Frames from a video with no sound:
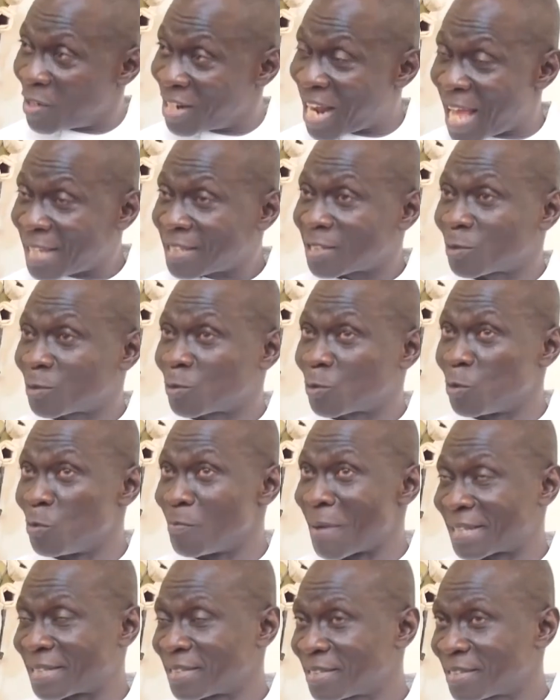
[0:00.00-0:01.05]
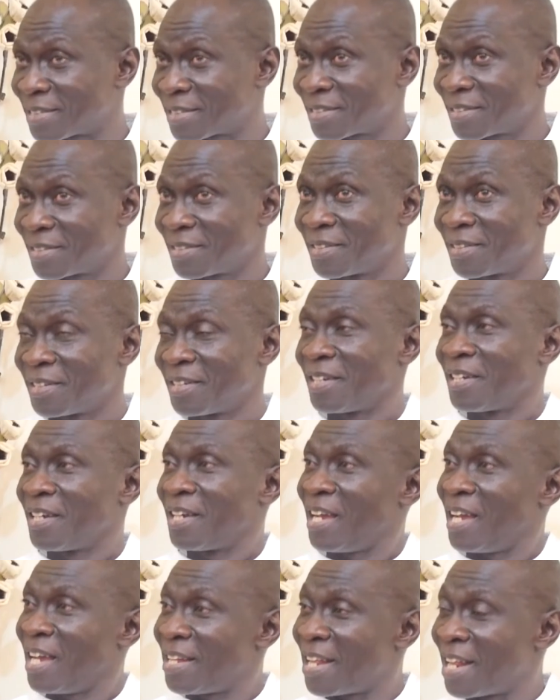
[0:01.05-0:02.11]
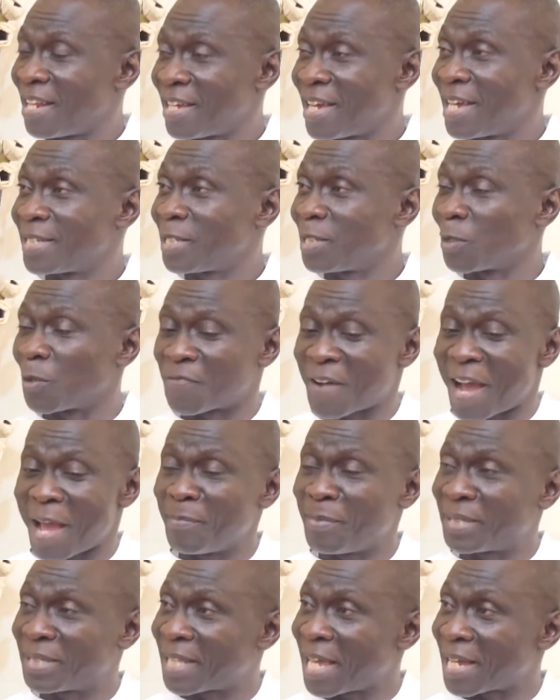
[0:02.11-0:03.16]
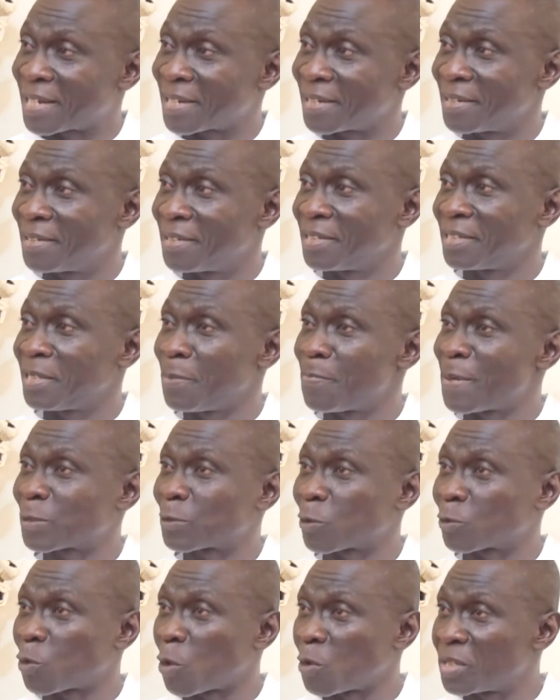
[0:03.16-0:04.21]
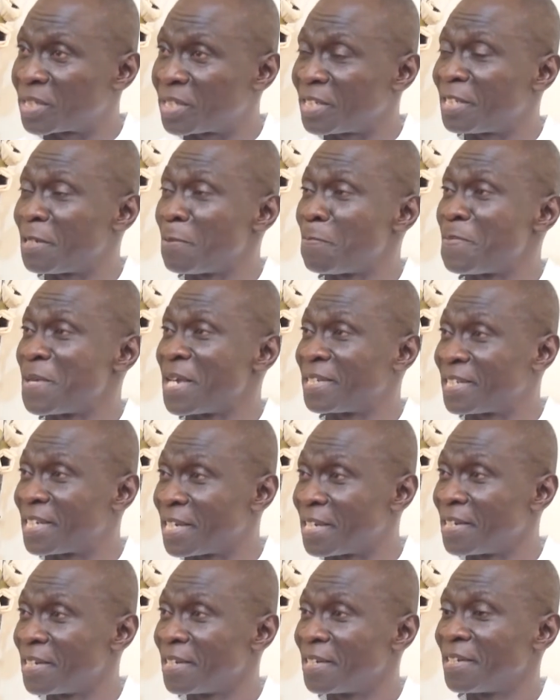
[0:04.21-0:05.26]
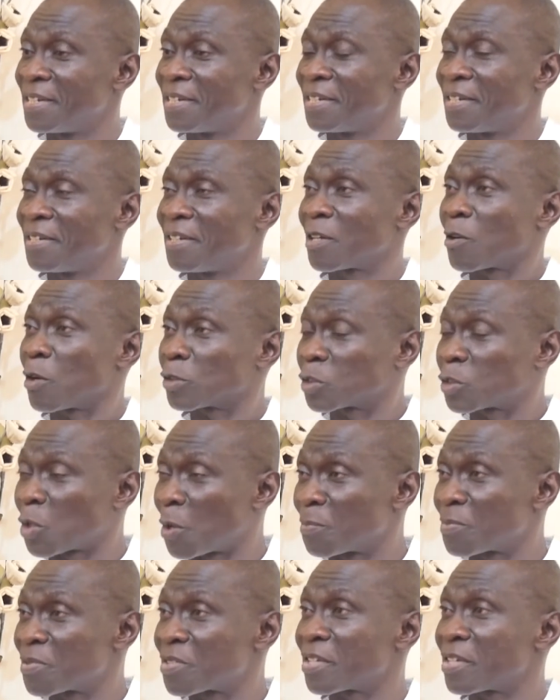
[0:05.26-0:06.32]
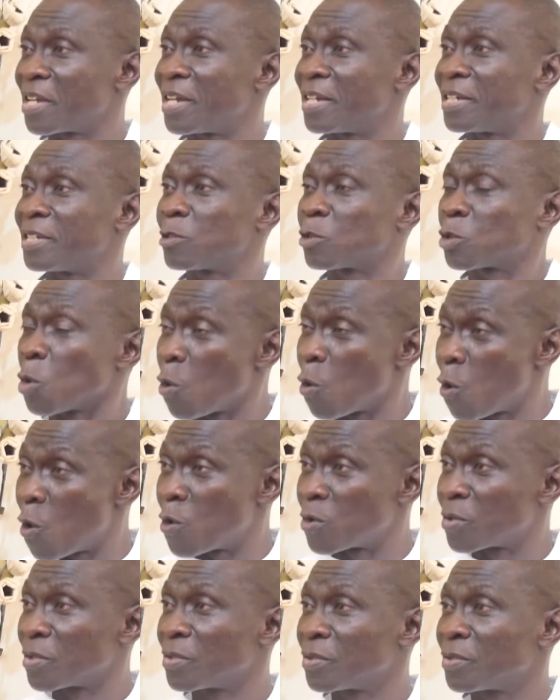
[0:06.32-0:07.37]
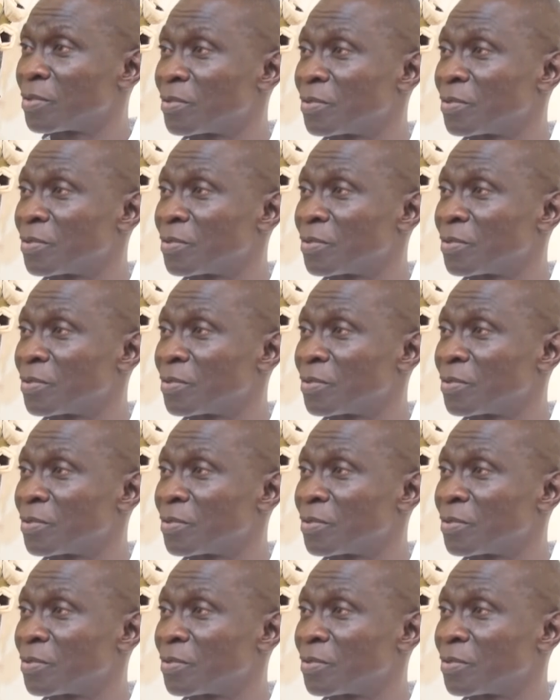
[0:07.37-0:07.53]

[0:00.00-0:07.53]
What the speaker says: last 2 months, a delegation of Ibistek, Shippers Authority, GPHA, Customs, and so on,